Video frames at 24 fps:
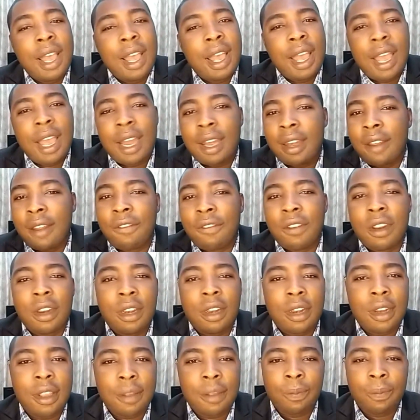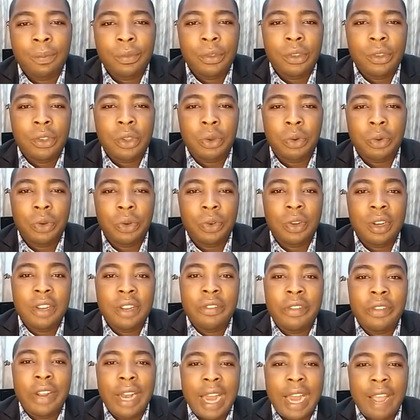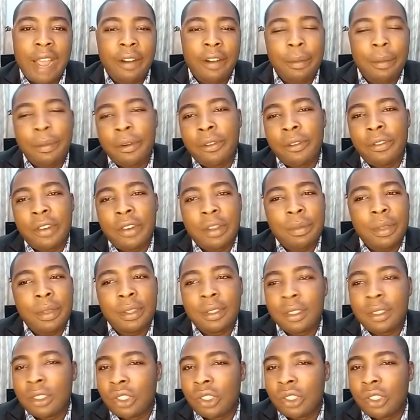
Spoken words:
and definitely you're going to live a life above limits.